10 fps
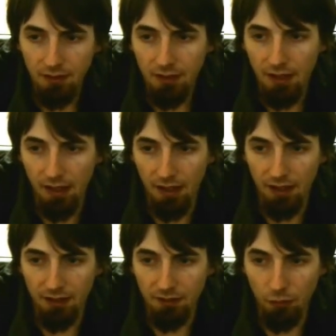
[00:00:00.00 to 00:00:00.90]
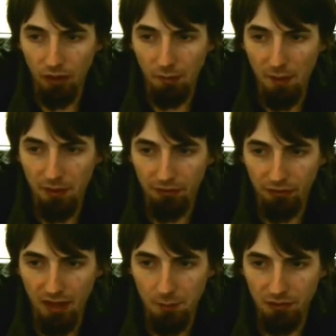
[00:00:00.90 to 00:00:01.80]
And really bad picture
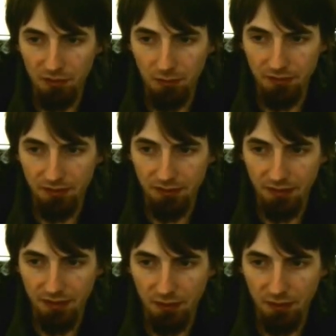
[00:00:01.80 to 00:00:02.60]
of that, but you're supposed to stick it in the